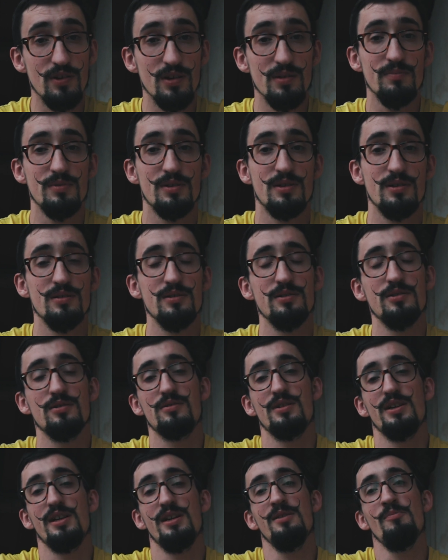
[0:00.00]
Farm here in
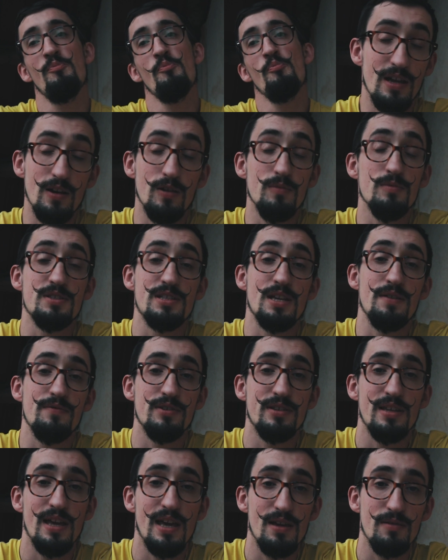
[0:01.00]
Ukraine. And almost
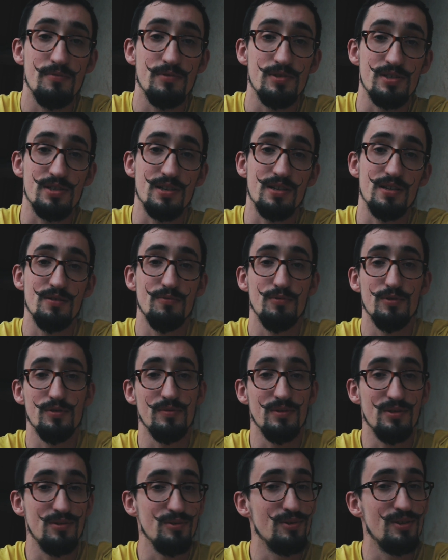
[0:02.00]
every day we share what
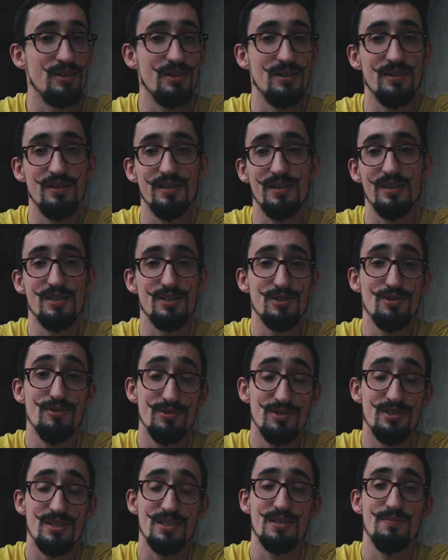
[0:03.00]
we do here, and it's
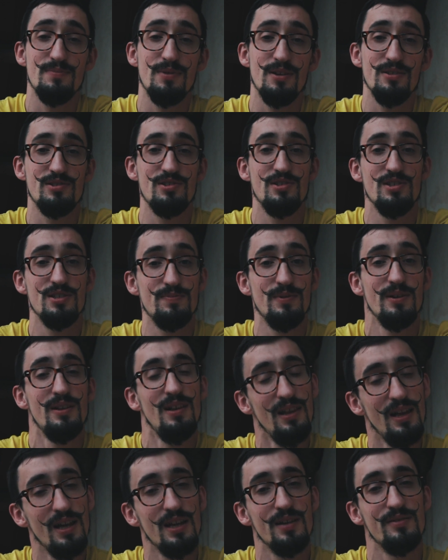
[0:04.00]
not just about cheese, but
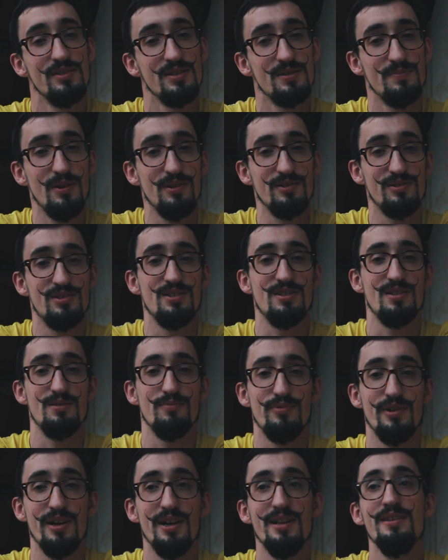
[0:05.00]
a lot of it is about cheese
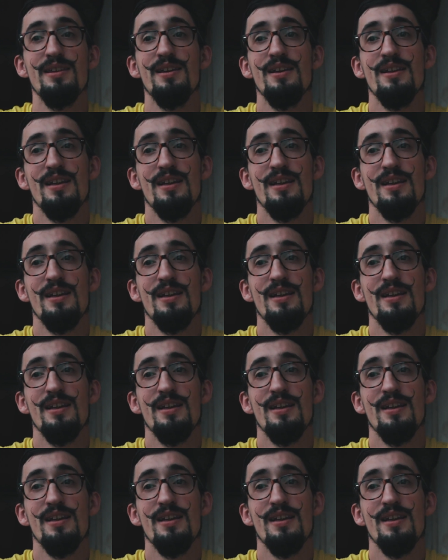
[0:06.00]
and bread.